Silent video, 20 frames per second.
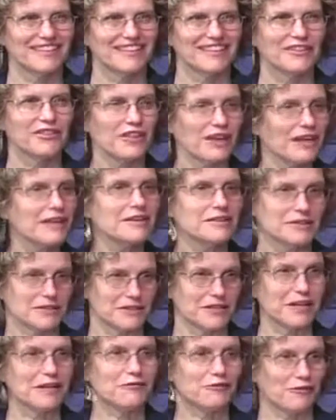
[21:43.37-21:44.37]
they can
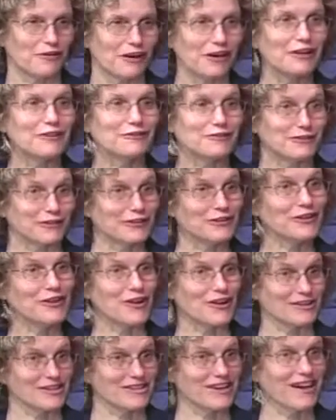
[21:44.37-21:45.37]
stay frail for a
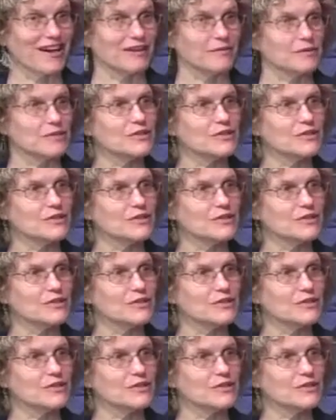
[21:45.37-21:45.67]
long time. So